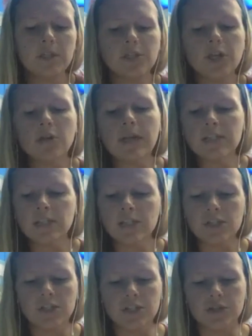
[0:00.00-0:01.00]
So let's
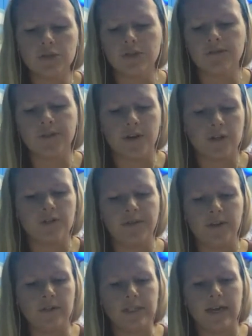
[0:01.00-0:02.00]
just do the first
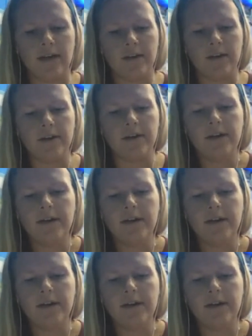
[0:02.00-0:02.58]
few together.